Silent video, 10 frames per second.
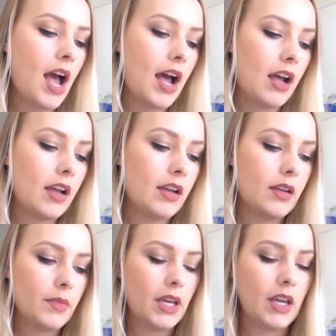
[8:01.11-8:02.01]

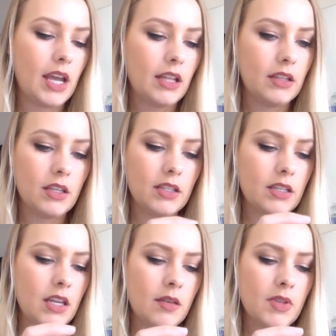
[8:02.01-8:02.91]
And the
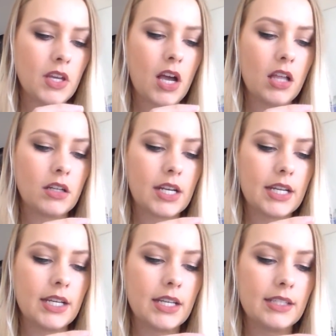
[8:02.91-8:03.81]
name of the color
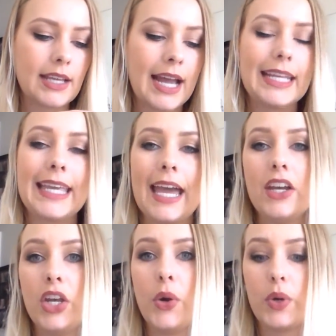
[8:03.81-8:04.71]
is I
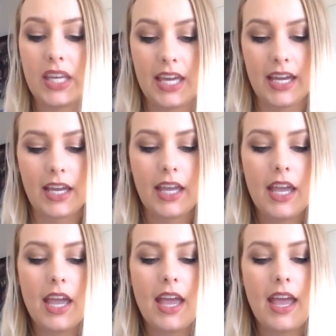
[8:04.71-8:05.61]
Get No Kick,
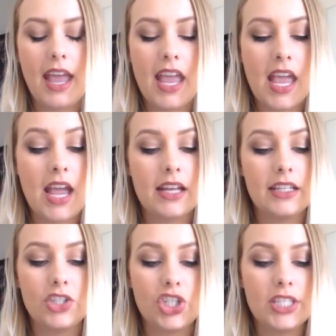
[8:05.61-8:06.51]

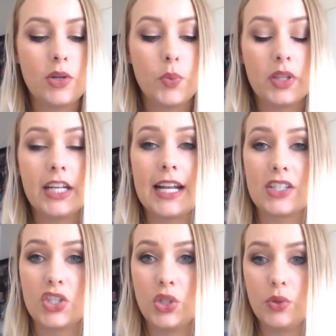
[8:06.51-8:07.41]
and it's just a really
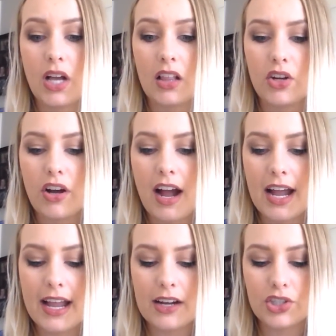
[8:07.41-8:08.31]
nice nude color.
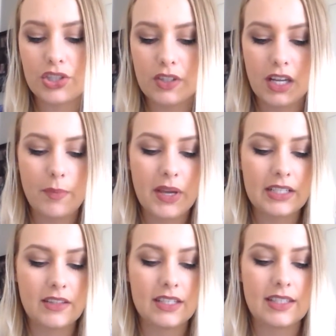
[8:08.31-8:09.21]
I actually
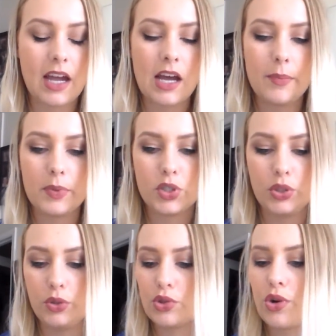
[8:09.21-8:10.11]
picked this up
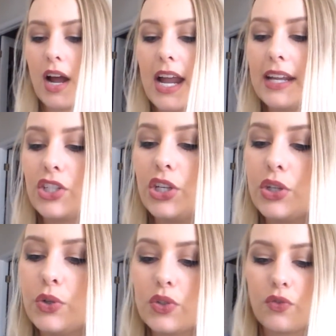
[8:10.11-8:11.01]
to try to
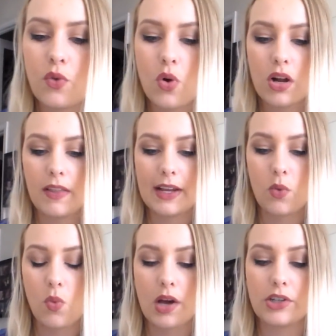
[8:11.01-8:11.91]
use for like
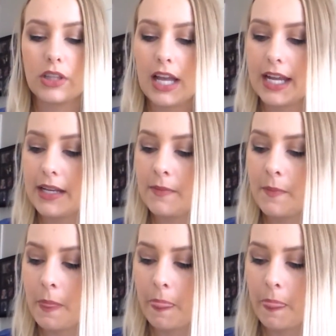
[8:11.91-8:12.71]
a waterline.